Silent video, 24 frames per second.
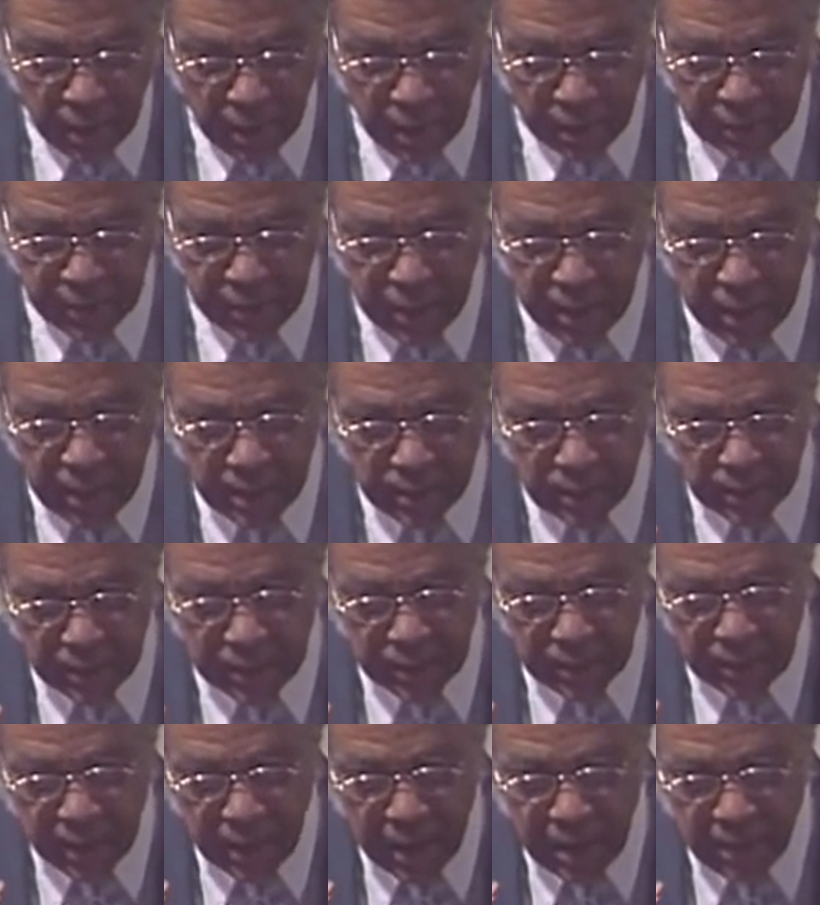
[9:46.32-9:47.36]
and
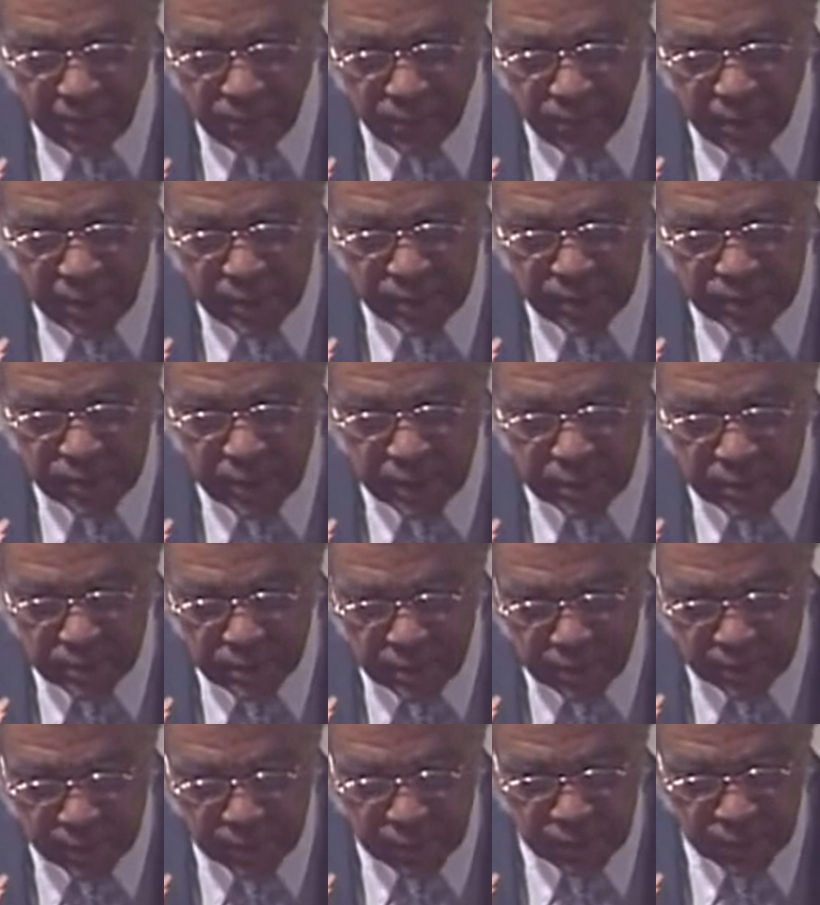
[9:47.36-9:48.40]
healing every
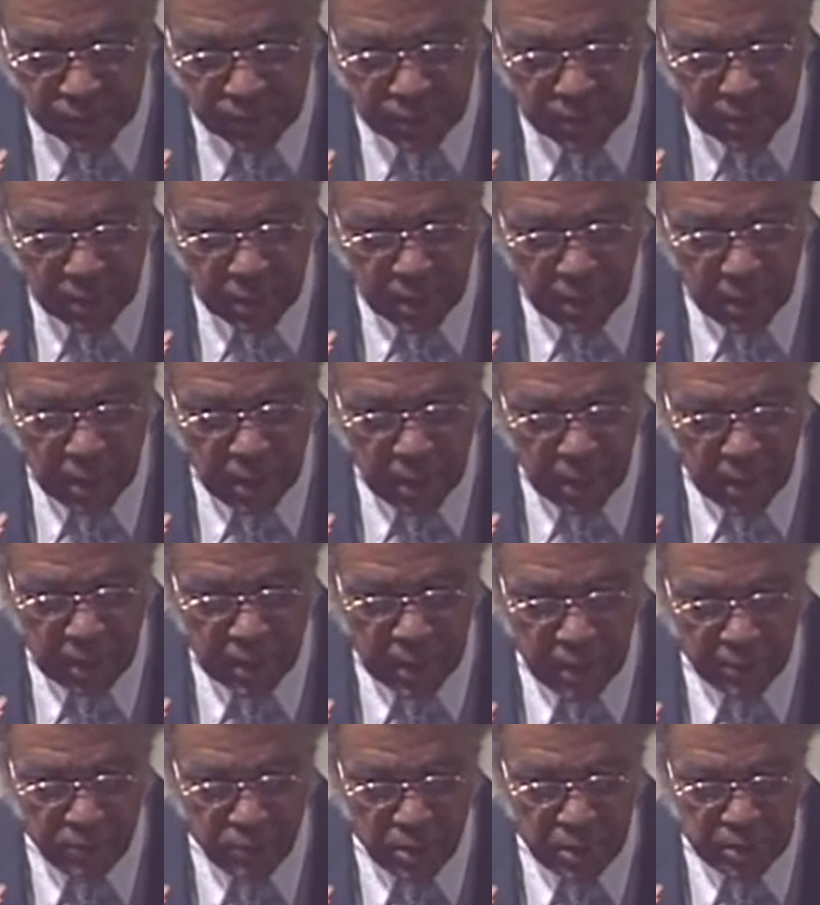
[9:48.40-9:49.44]
sickness
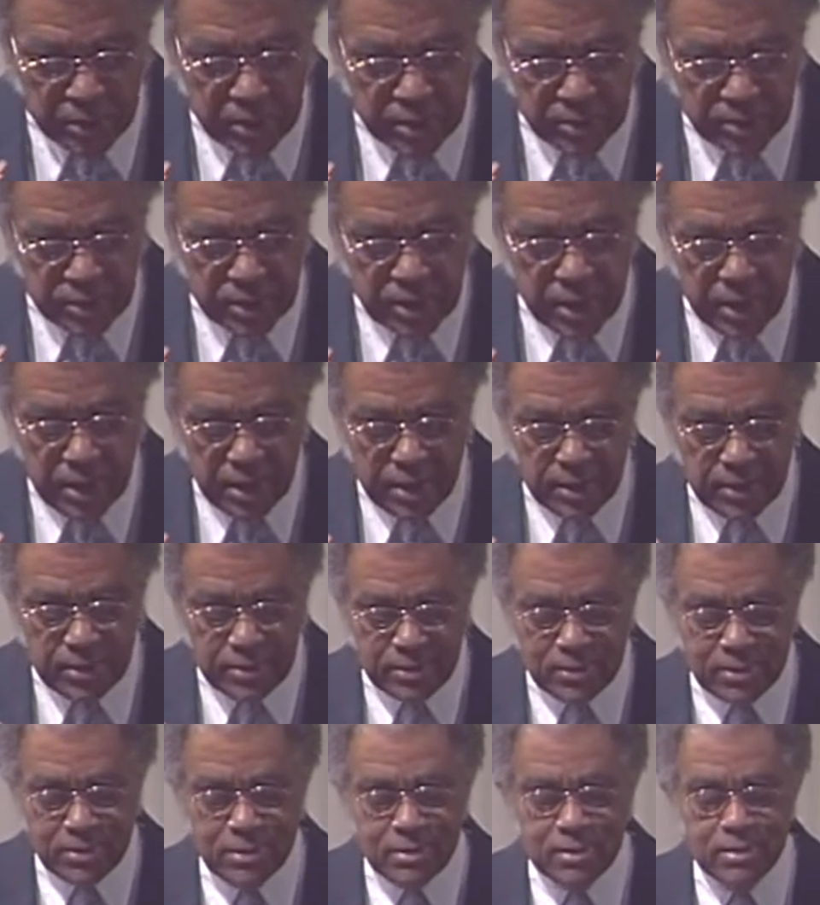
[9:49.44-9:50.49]
and every
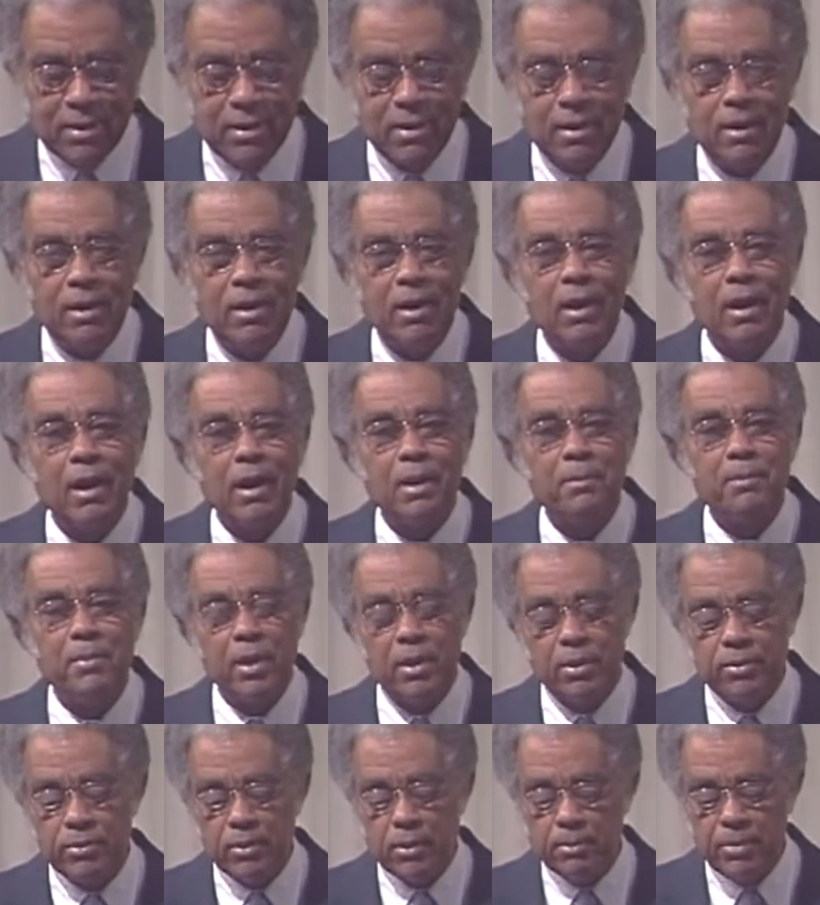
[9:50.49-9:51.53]
disease
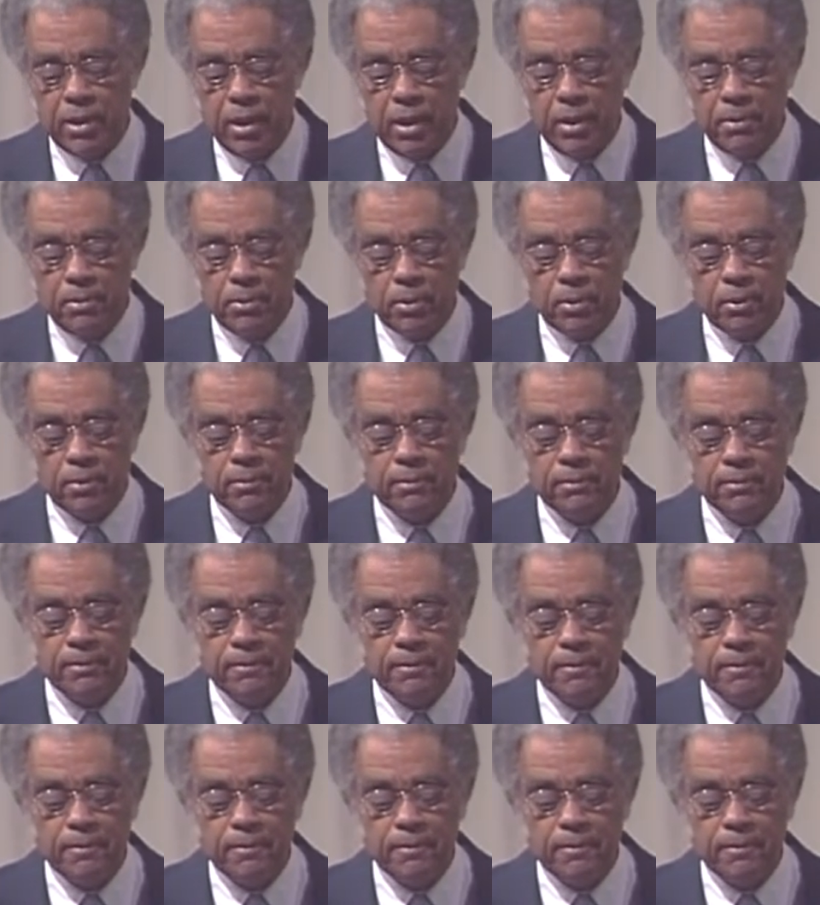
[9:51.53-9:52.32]
among the people."